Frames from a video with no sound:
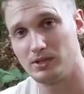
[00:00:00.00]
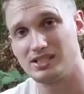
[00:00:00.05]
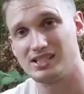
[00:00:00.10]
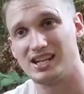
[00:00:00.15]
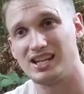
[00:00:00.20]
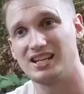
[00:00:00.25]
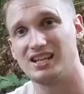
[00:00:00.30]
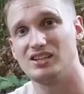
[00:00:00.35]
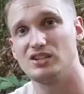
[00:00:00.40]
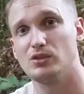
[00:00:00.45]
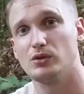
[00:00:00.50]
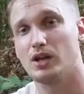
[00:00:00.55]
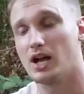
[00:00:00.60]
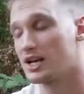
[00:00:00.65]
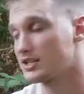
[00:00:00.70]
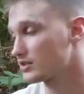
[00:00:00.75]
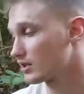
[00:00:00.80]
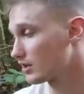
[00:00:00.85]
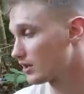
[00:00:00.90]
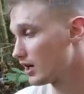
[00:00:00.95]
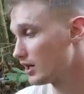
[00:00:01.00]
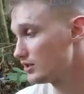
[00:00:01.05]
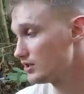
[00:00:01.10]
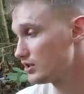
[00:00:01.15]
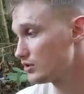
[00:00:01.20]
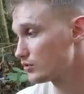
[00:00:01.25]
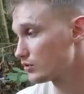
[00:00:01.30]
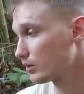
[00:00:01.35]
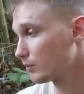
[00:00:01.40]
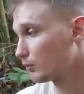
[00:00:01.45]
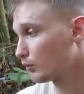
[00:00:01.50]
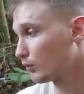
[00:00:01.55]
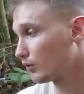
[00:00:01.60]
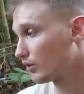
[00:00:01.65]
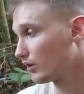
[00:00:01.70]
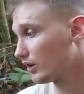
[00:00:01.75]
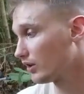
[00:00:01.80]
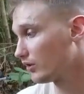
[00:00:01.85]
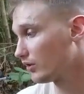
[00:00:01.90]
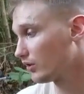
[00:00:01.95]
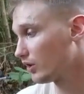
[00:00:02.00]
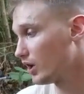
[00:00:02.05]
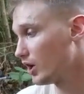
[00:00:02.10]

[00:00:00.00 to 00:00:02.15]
taking you guys on hunting trips with this